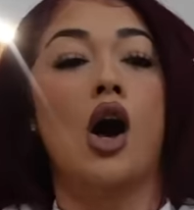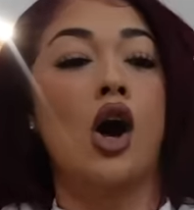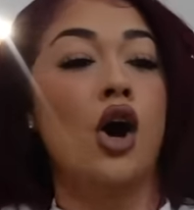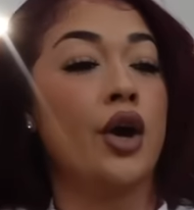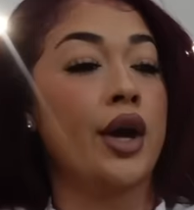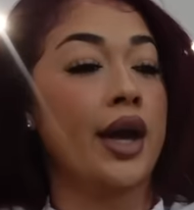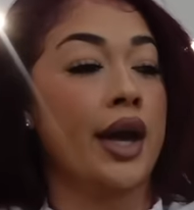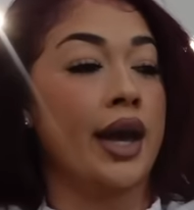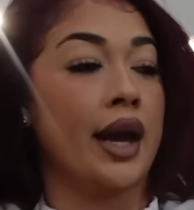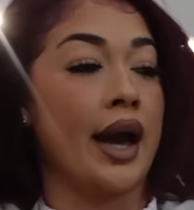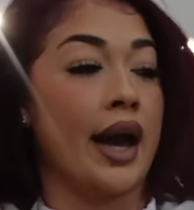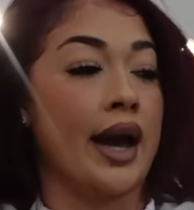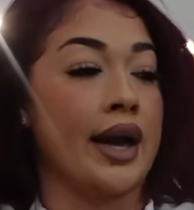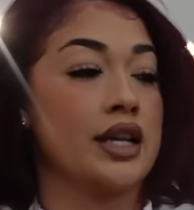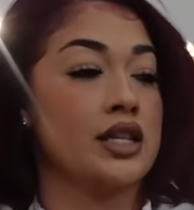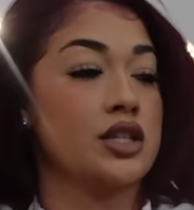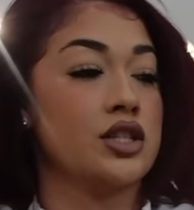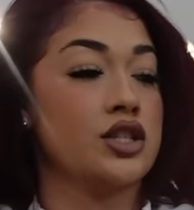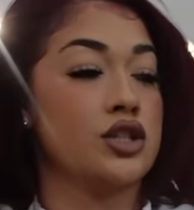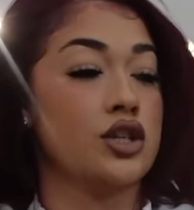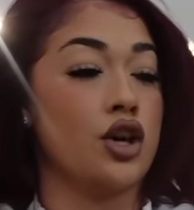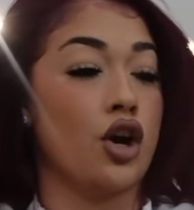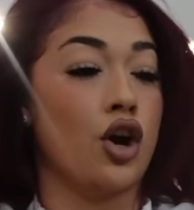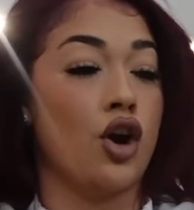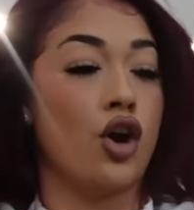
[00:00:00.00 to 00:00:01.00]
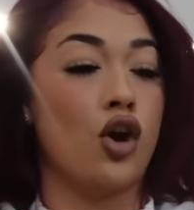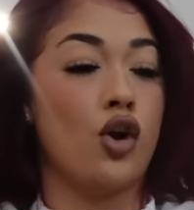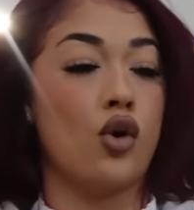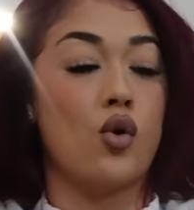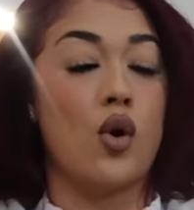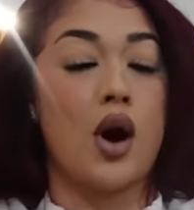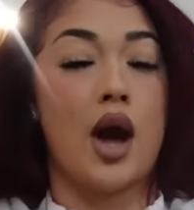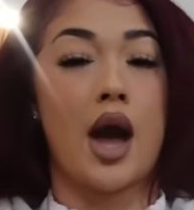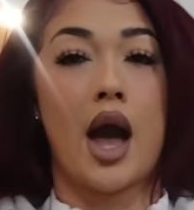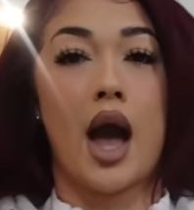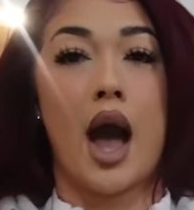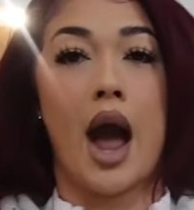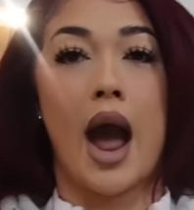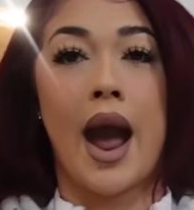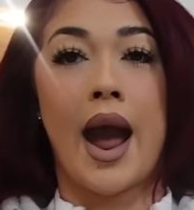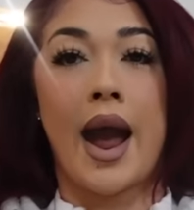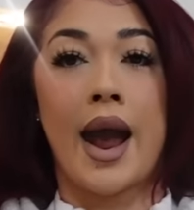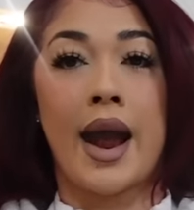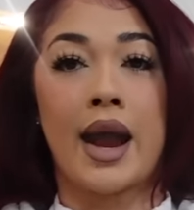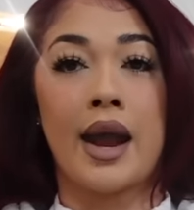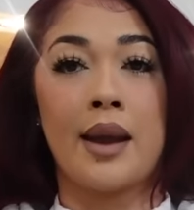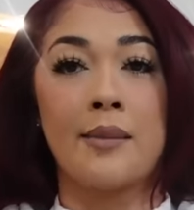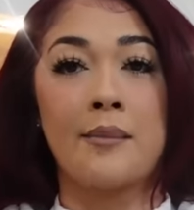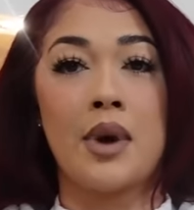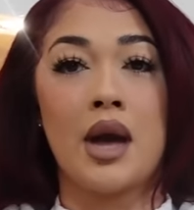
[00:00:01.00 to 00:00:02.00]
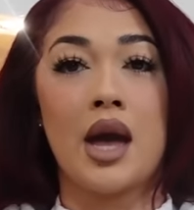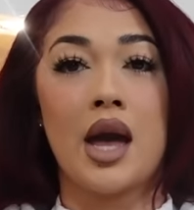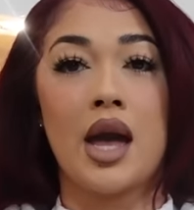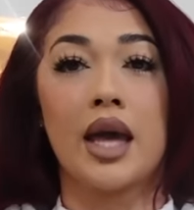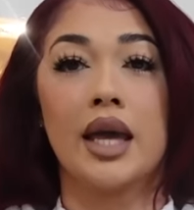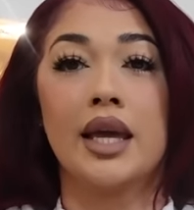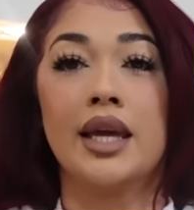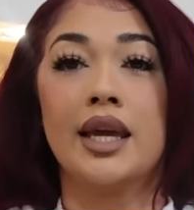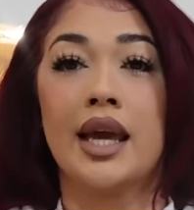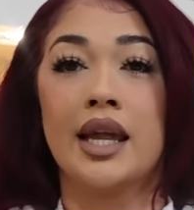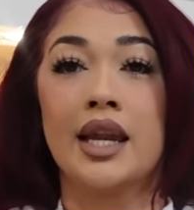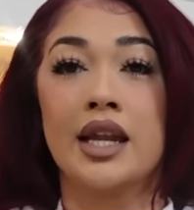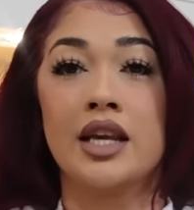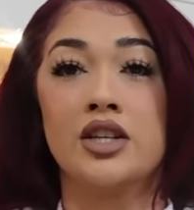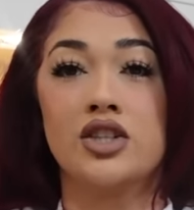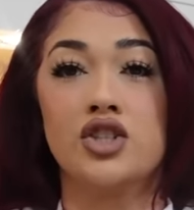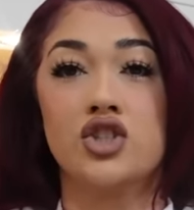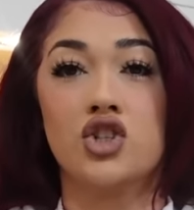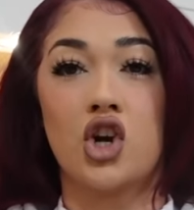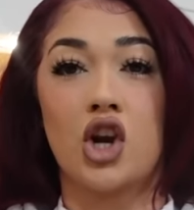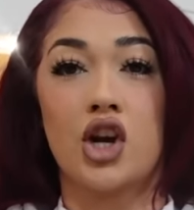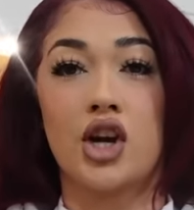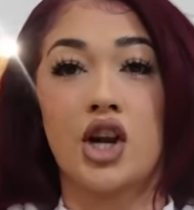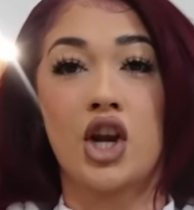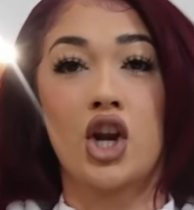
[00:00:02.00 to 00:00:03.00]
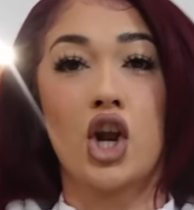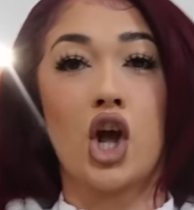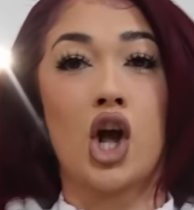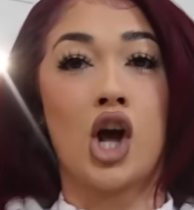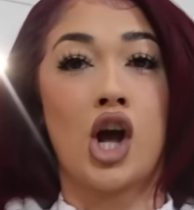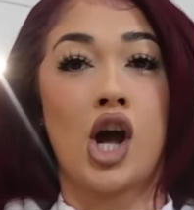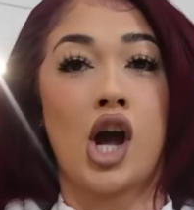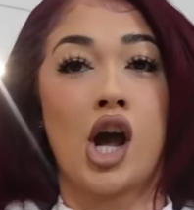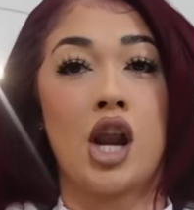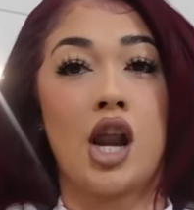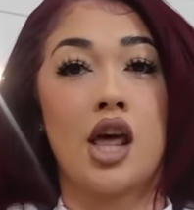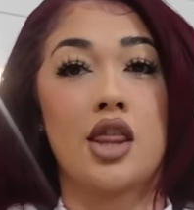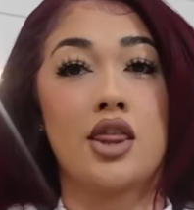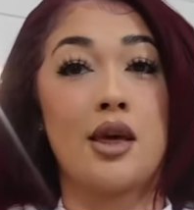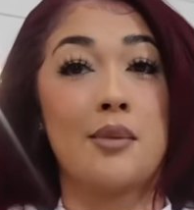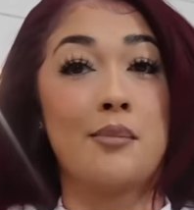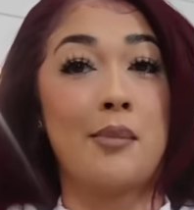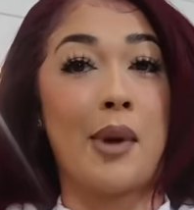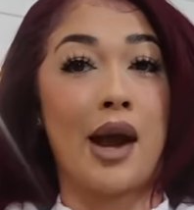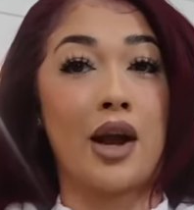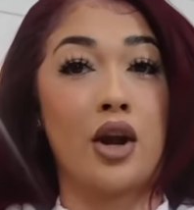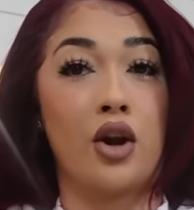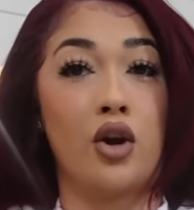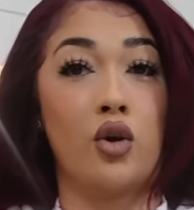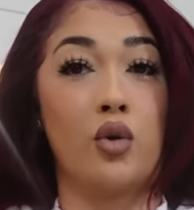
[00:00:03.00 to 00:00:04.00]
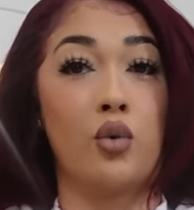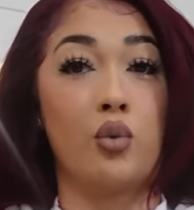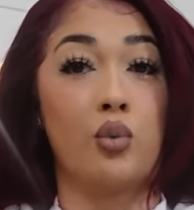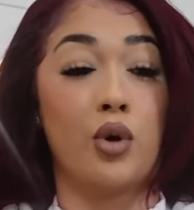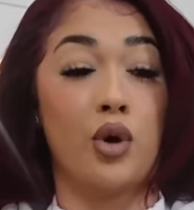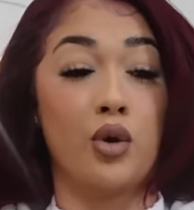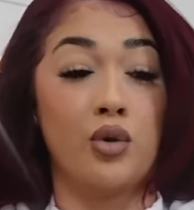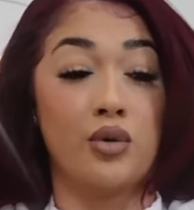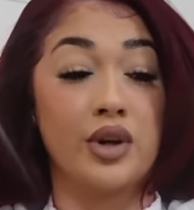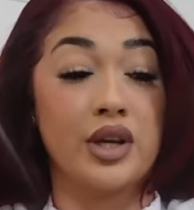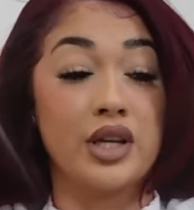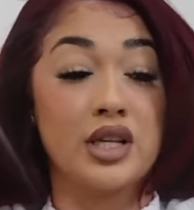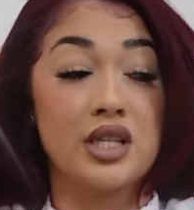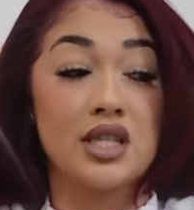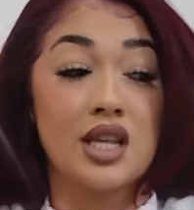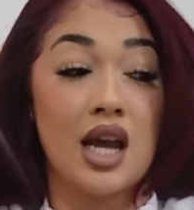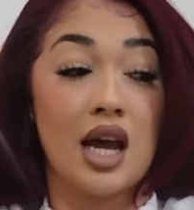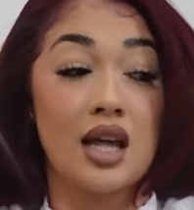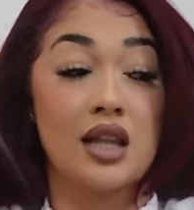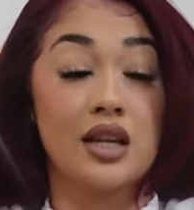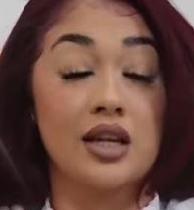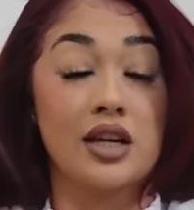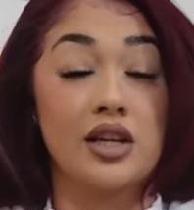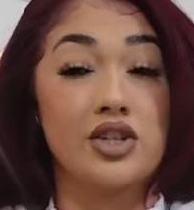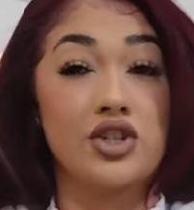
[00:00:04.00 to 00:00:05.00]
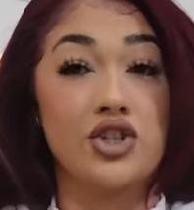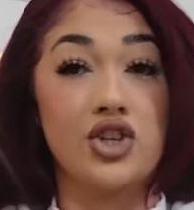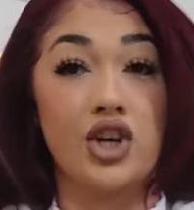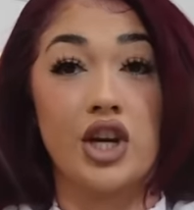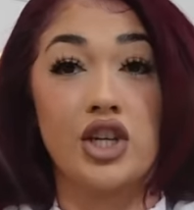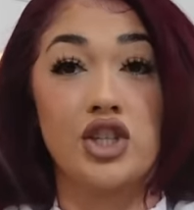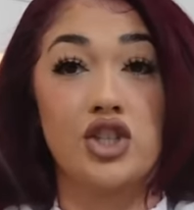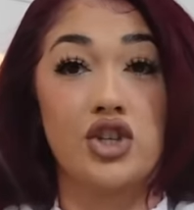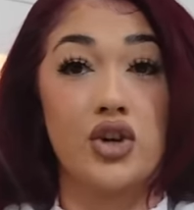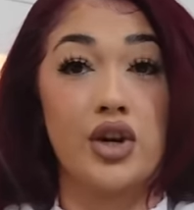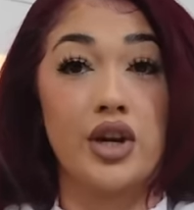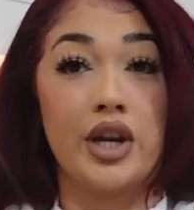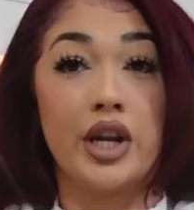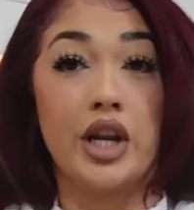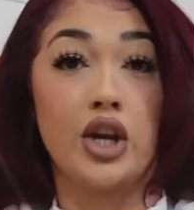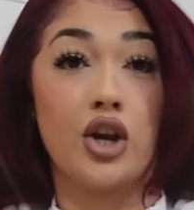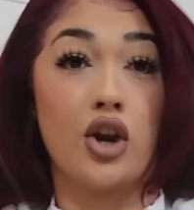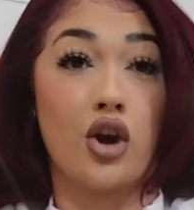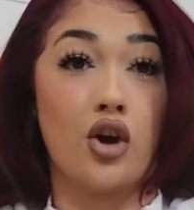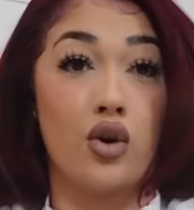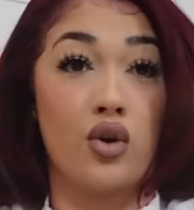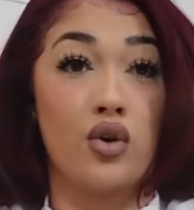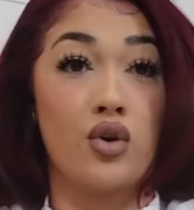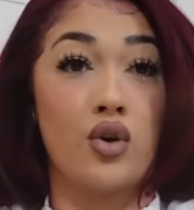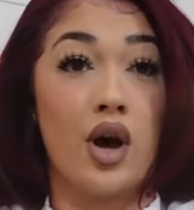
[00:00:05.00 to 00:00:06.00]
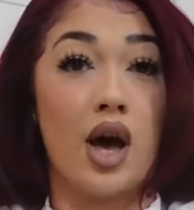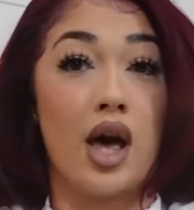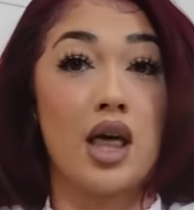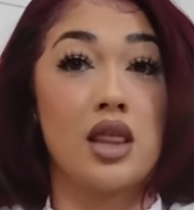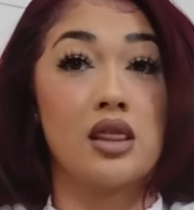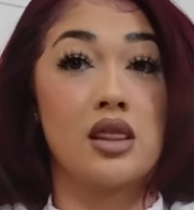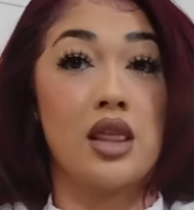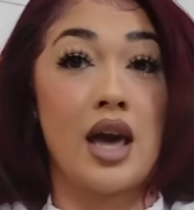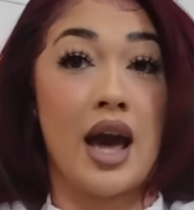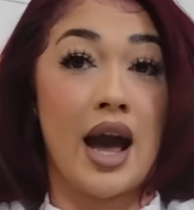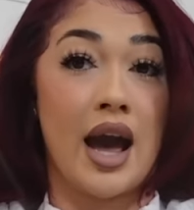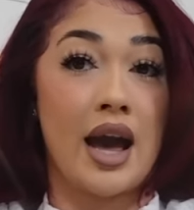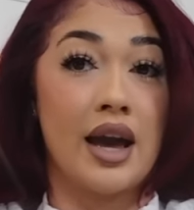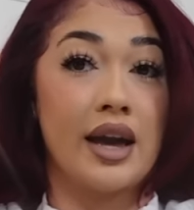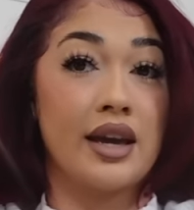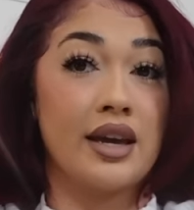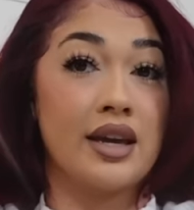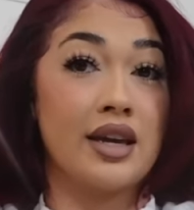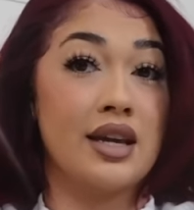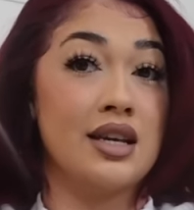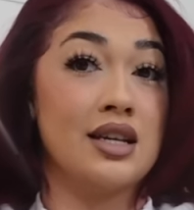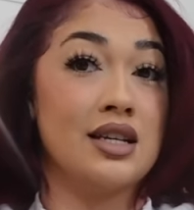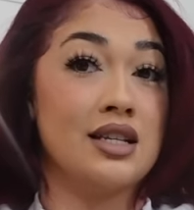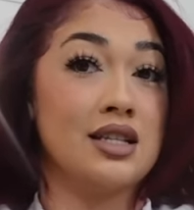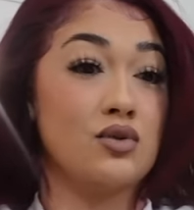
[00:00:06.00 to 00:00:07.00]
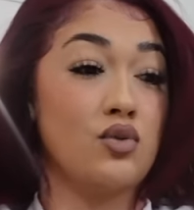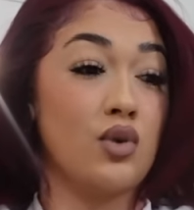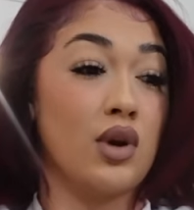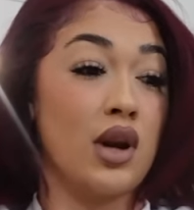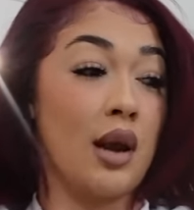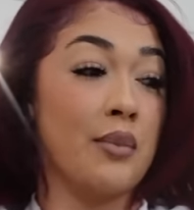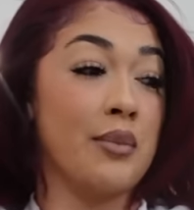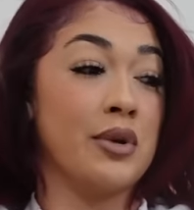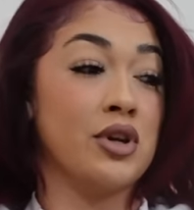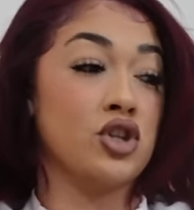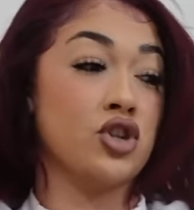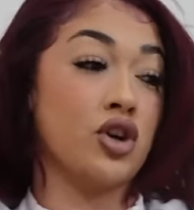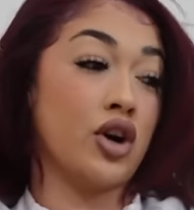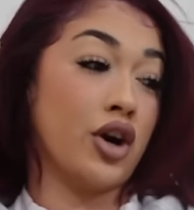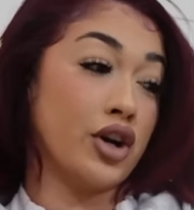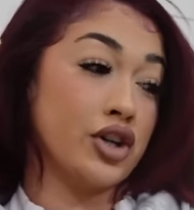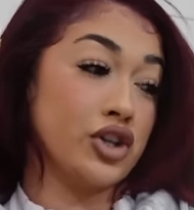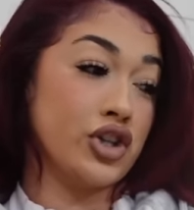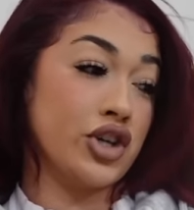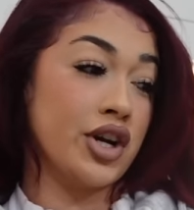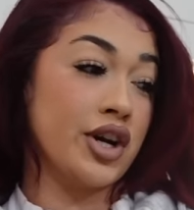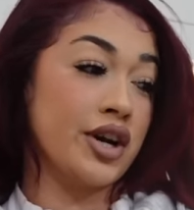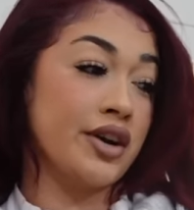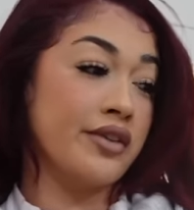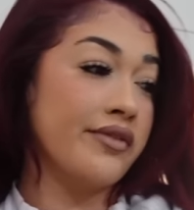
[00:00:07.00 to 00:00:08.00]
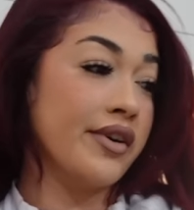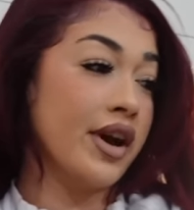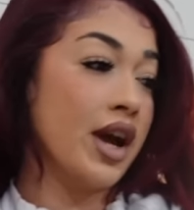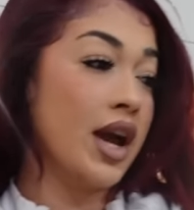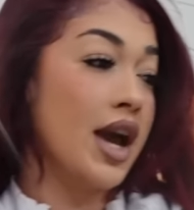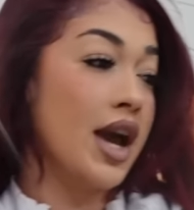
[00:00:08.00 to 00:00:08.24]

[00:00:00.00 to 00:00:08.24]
Okay guys, so I'm getting started on the macaroni salad because you guys already know that is what I'm in charge of.